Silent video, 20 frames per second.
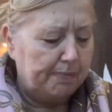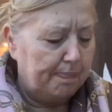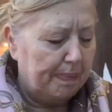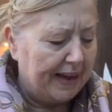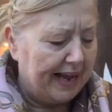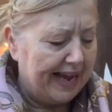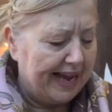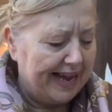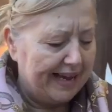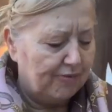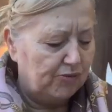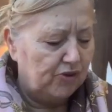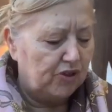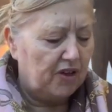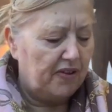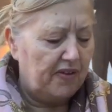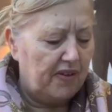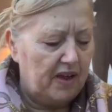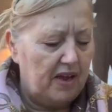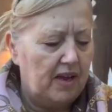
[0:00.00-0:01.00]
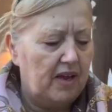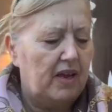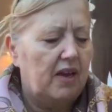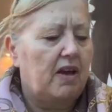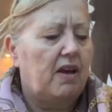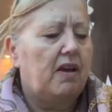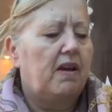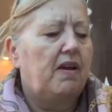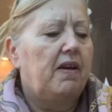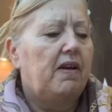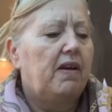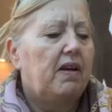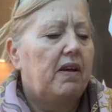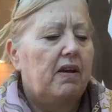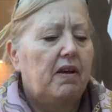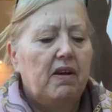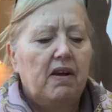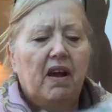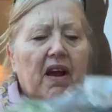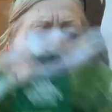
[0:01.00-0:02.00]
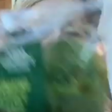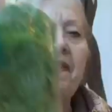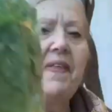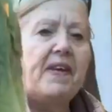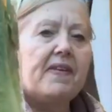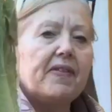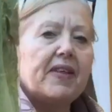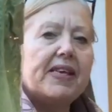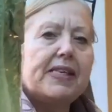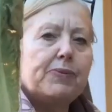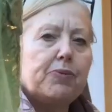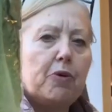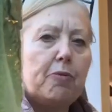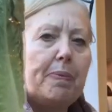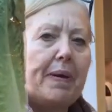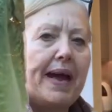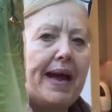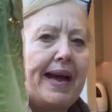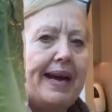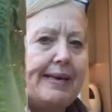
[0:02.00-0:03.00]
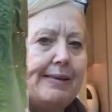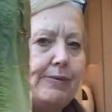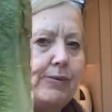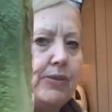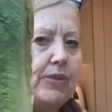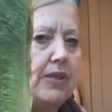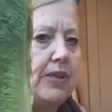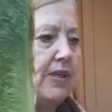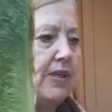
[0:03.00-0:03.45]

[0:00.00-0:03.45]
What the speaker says: Pound, I think. I think these were pound.